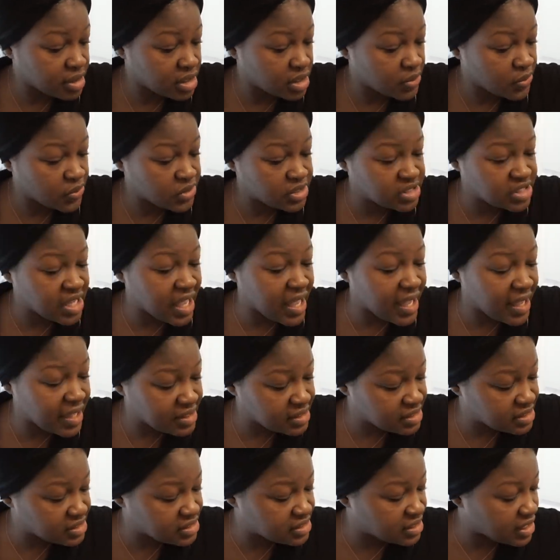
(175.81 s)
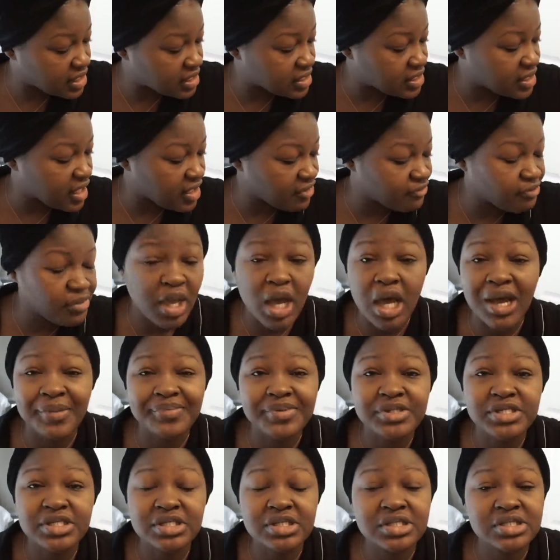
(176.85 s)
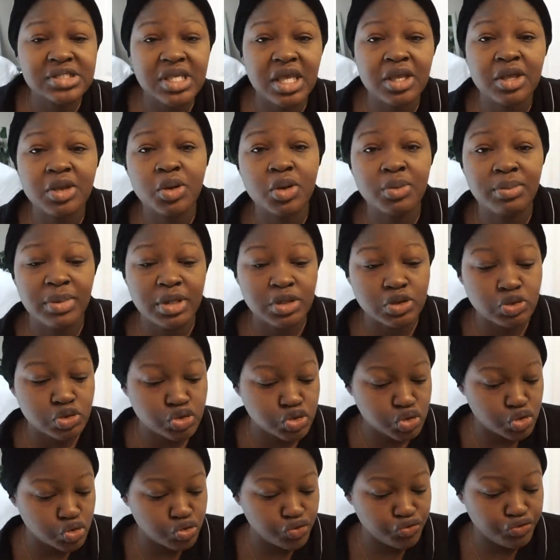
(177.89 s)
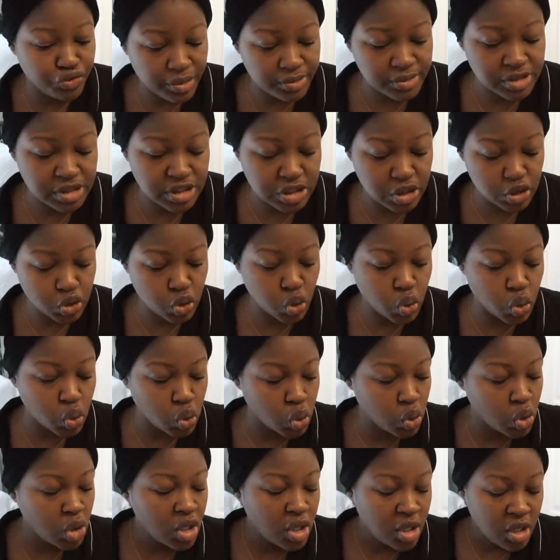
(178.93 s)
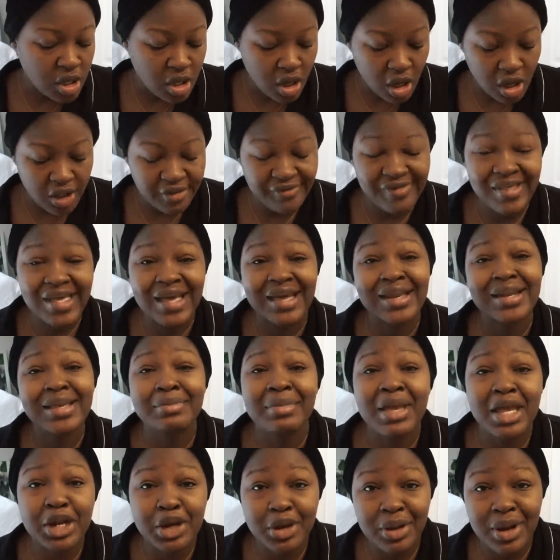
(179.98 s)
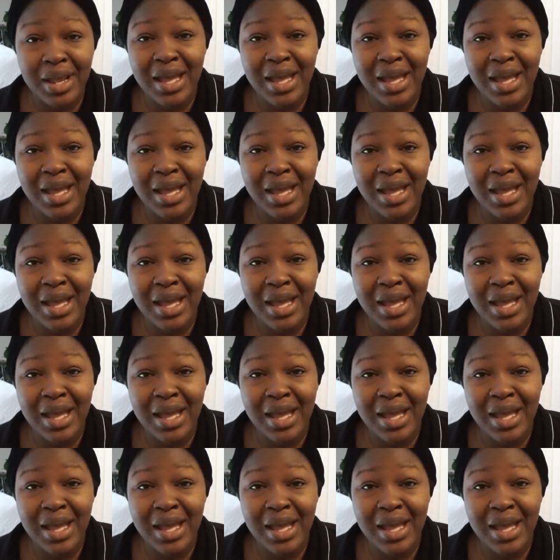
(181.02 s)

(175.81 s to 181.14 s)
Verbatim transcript: It was science. It gave me options. I could go to medical school, pharmacy school, all that. It made her